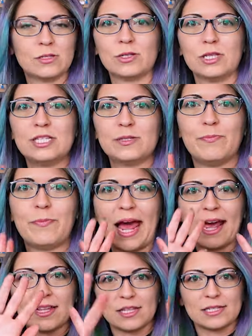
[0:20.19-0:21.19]
So let's
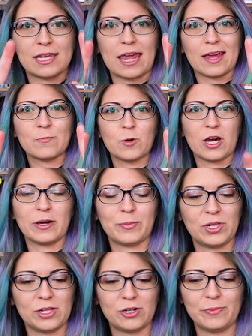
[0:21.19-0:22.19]
back this camera up a
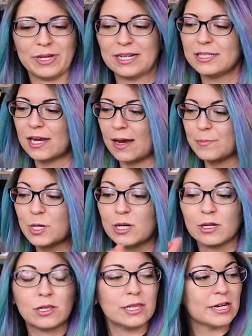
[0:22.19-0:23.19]
little bit. I'm gonna
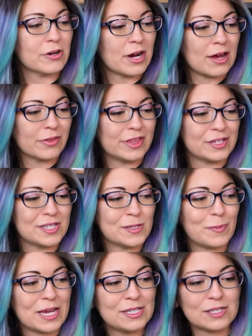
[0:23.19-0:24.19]
clear out this
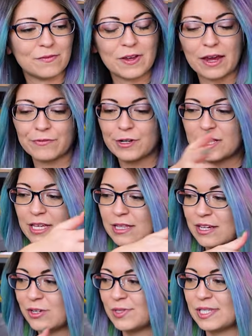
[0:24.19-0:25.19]
space of everything
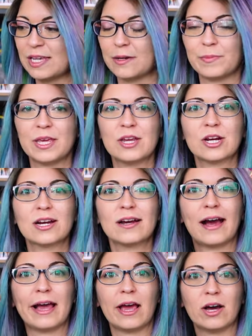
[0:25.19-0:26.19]
that you see up here.
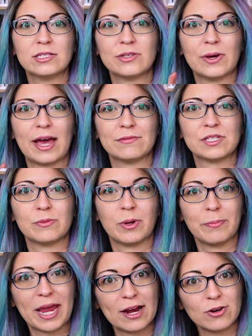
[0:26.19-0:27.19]
I also have some
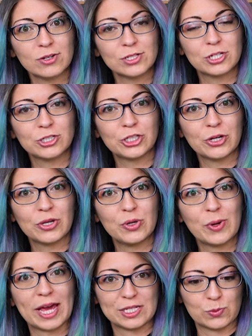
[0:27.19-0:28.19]
apparel to show
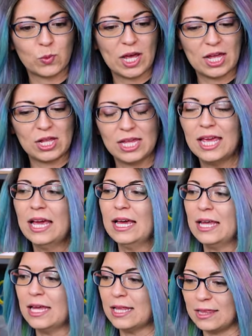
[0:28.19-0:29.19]
you as well
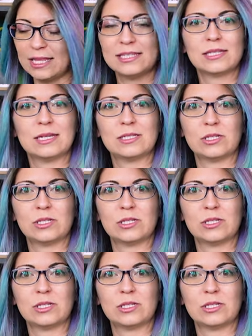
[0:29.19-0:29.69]
let's get